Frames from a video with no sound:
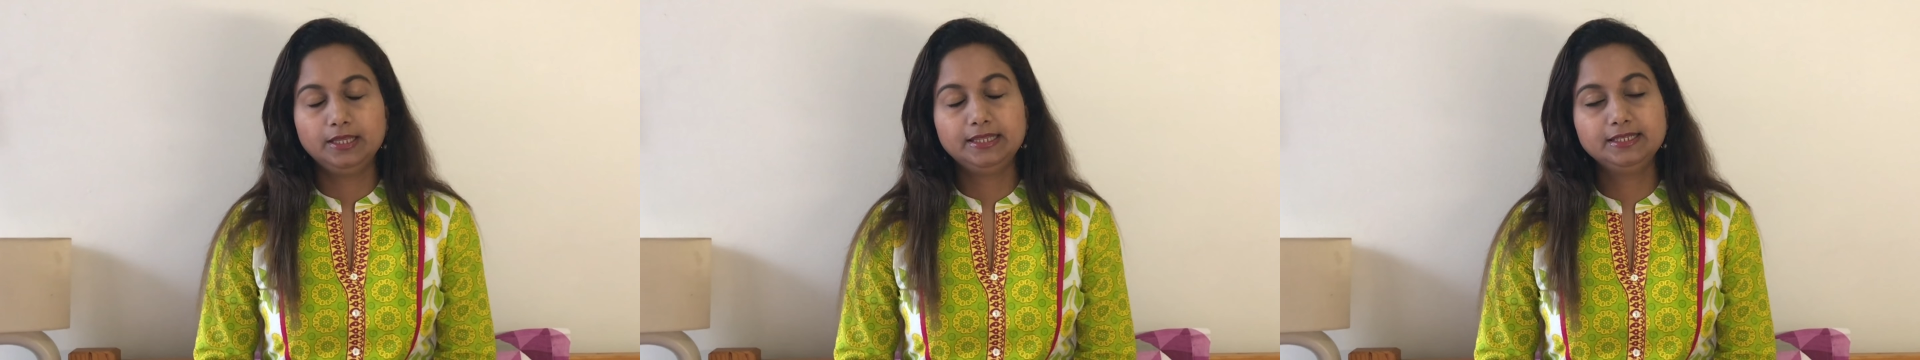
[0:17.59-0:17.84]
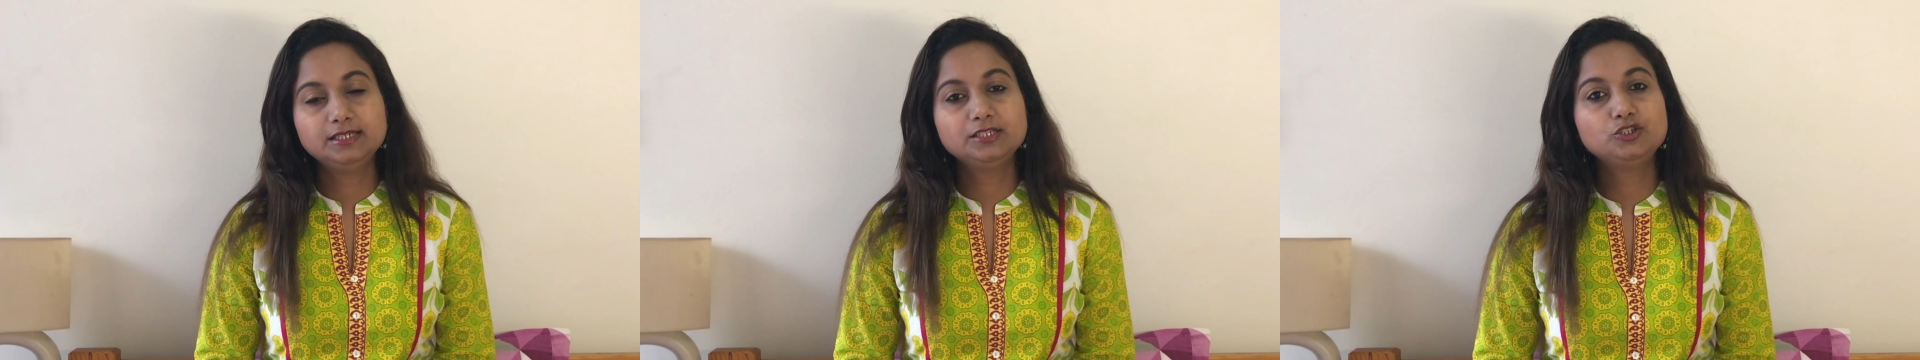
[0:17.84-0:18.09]

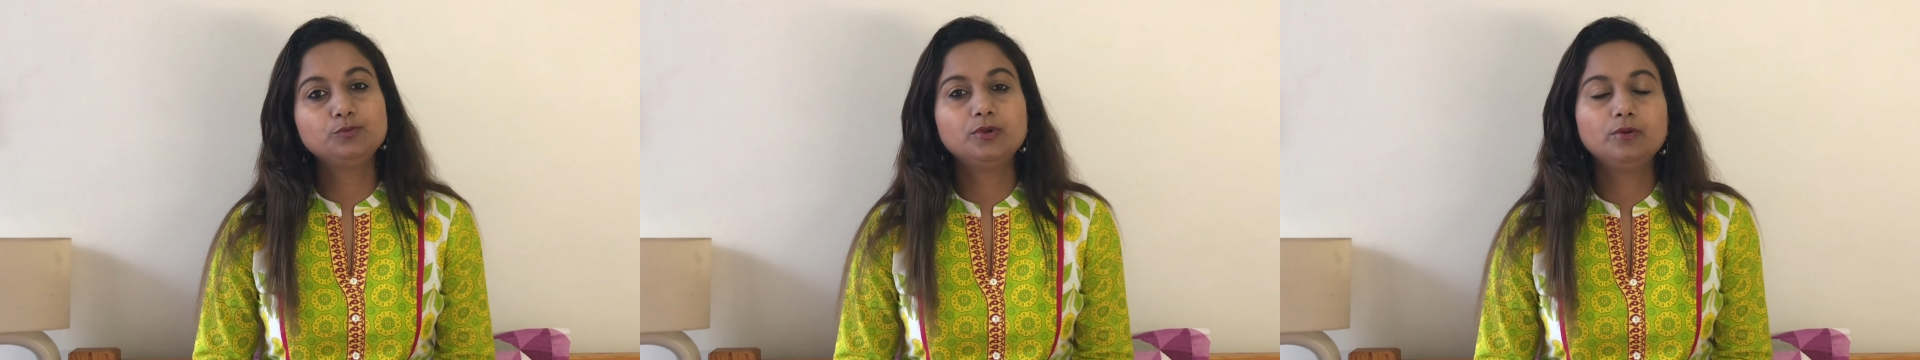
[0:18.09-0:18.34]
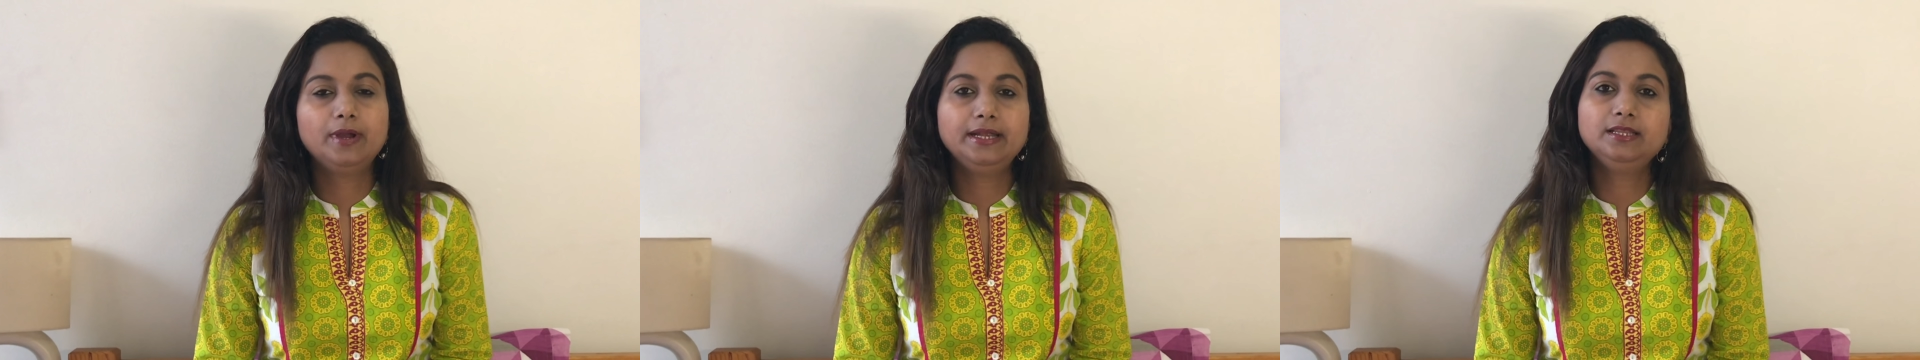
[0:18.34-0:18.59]
This is to
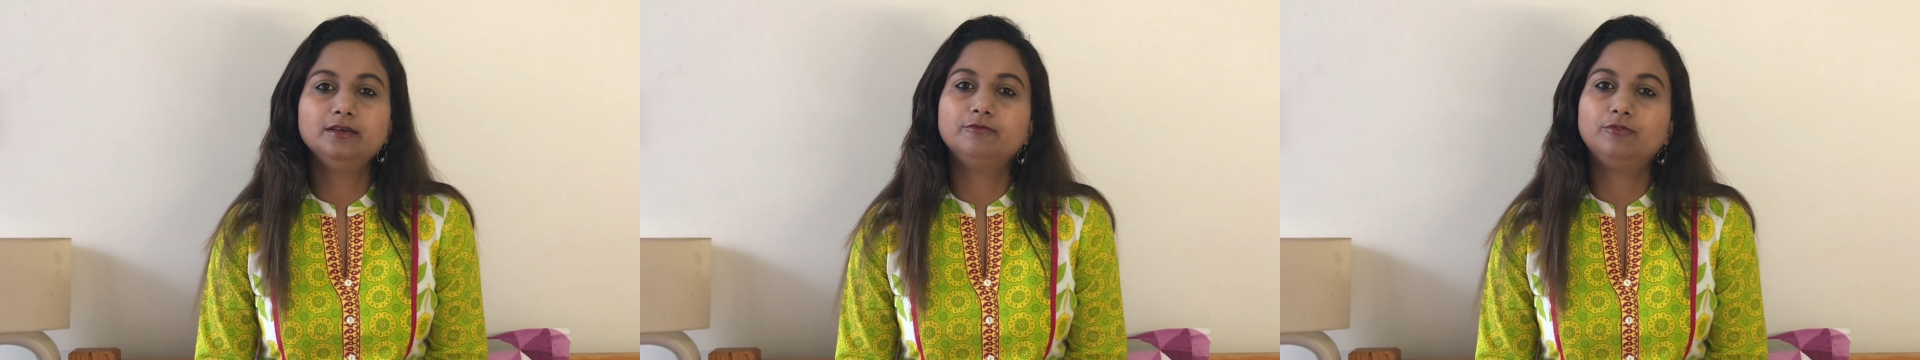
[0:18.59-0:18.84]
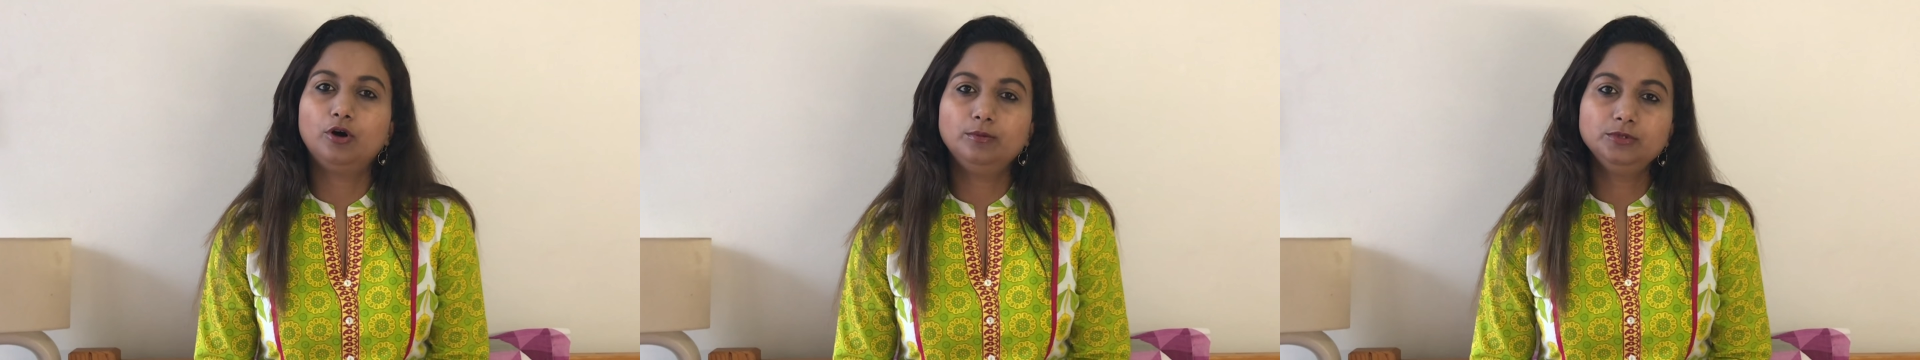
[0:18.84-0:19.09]
provide the
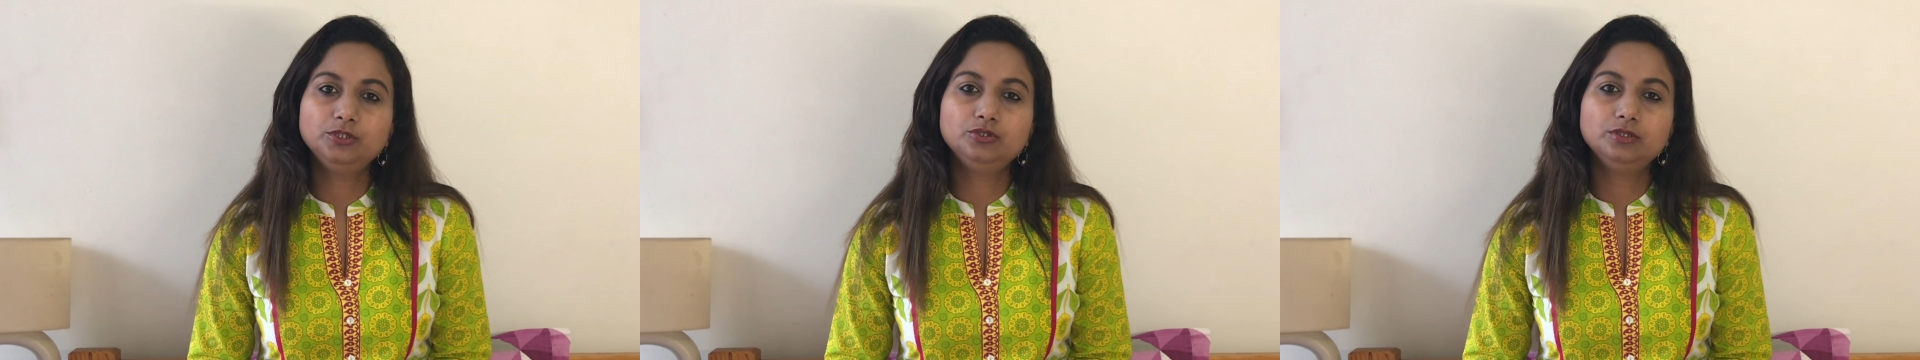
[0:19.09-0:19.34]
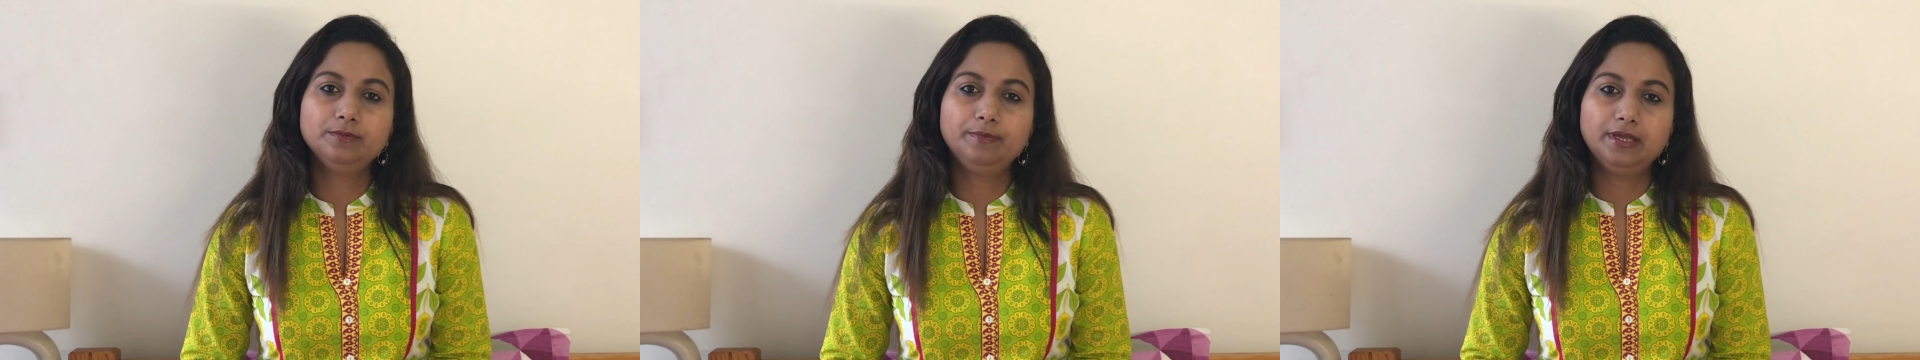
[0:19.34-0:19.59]
warmth
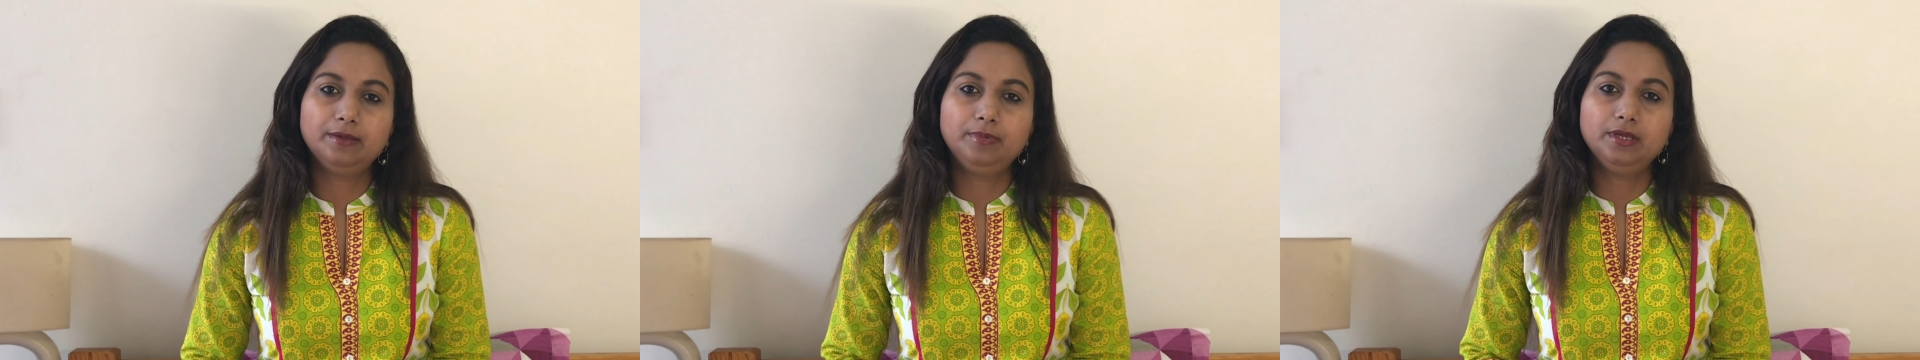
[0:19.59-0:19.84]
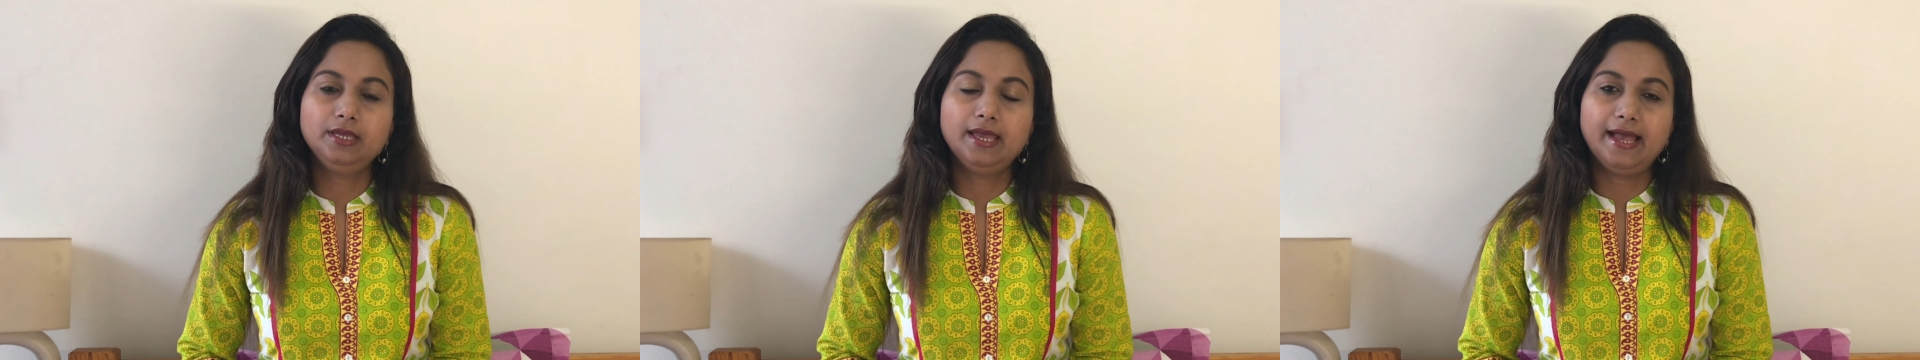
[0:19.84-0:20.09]
to the
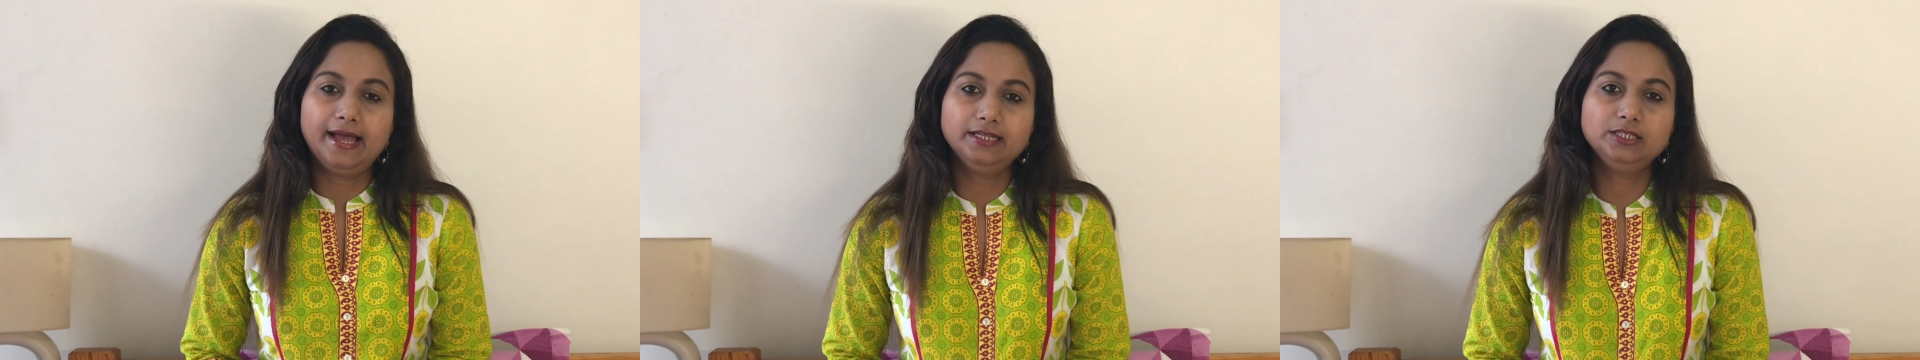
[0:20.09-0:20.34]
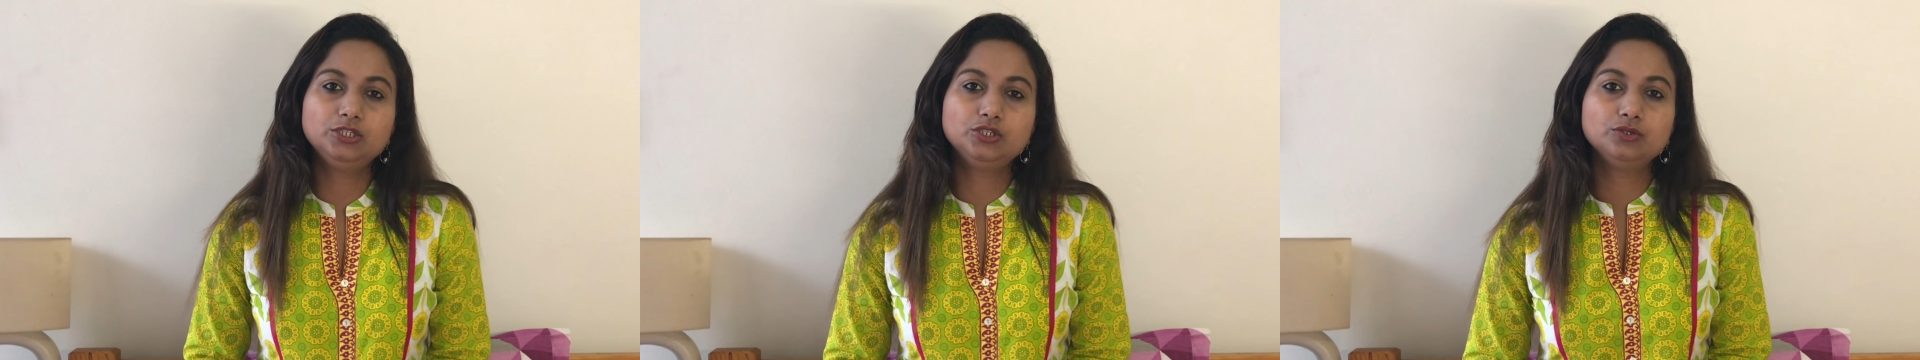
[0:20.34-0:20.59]
baby
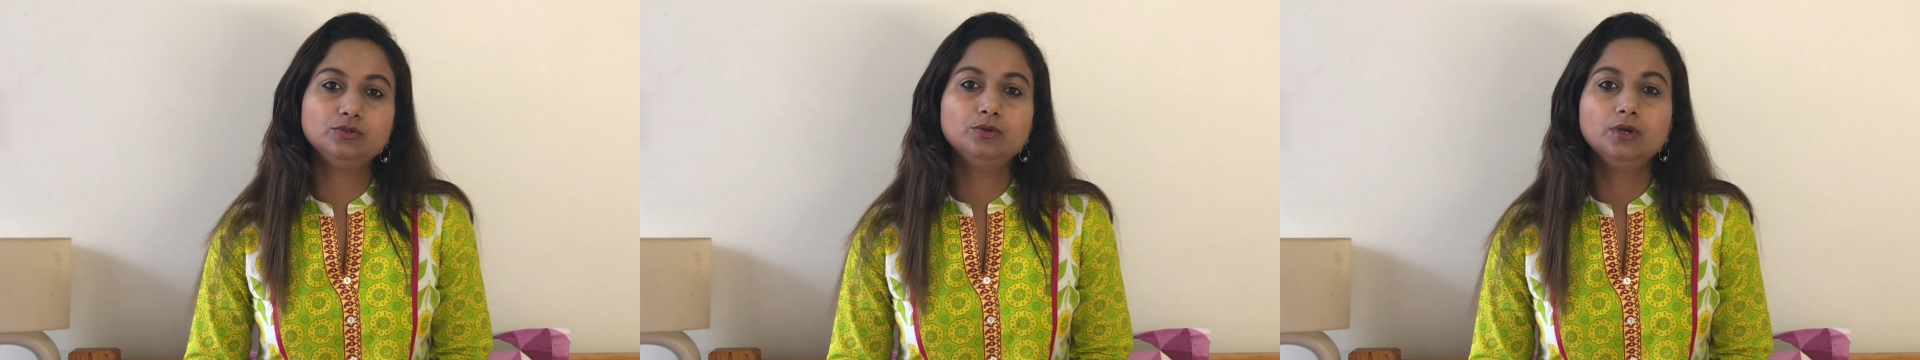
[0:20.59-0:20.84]
and to